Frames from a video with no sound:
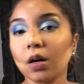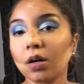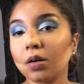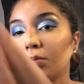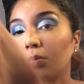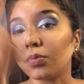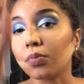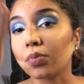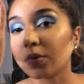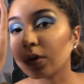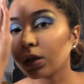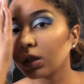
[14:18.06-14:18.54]
I
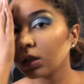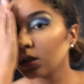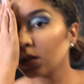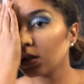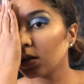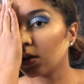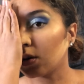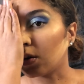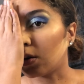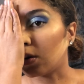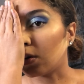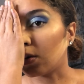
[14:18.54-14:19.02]
bring
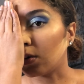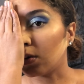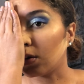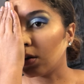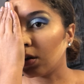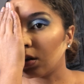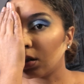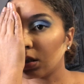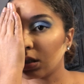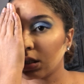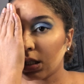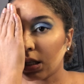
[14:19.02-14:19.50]
the whole
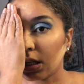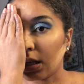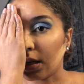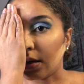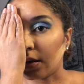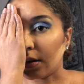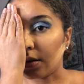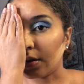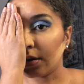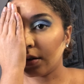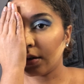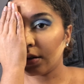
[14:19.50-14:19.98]
look
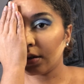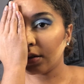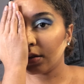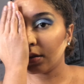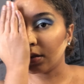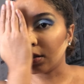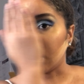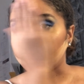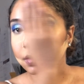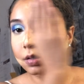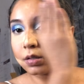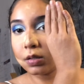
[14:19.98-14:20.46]
together?
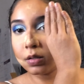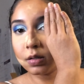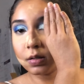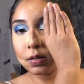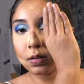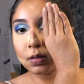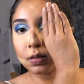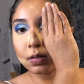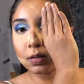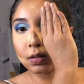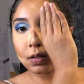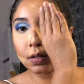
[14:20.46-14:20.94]
Done?
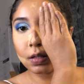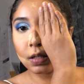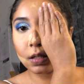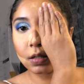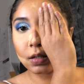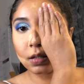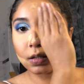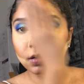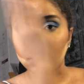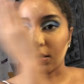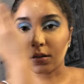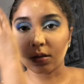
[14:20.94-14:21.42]
Not
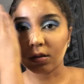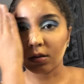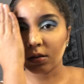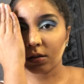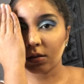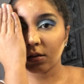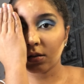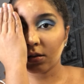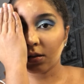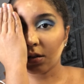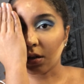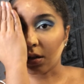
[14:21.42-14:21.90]
done.
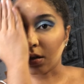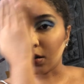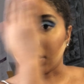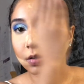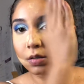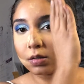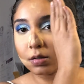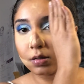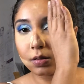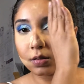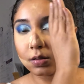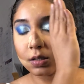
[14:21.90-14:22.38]
Done?
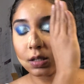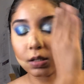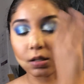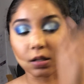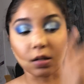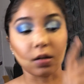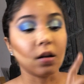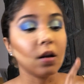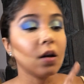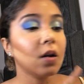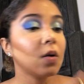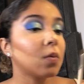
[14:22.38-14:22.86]
Not done.
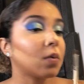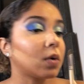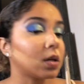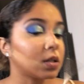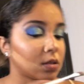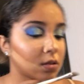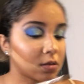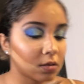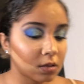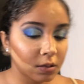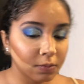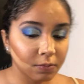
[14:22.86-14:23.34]
Well, I
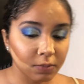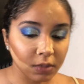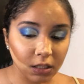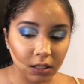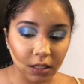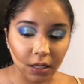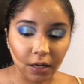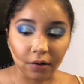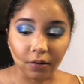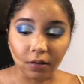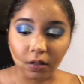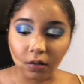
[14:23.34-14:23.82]
still need
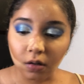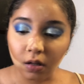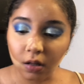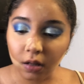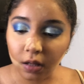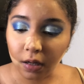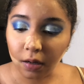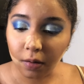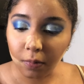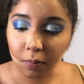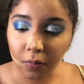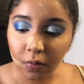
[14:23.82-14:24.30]
mascara and all
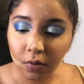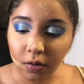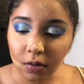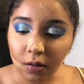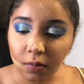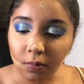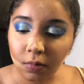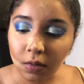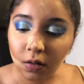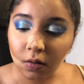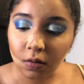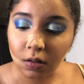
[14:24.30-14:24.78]
that, but
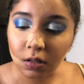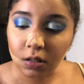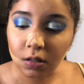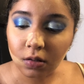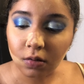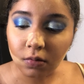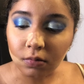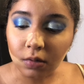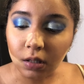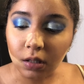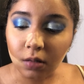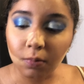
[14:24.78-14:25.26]
I'm going to
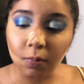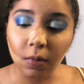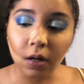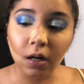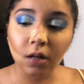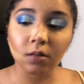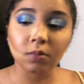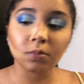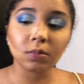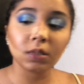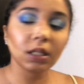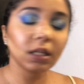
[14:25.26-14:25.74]
Rock
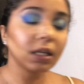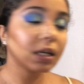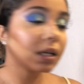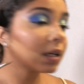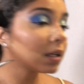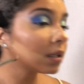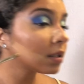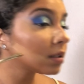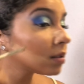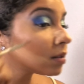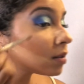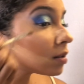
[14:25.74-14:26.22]
Bottom
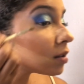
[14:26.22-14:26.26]
again.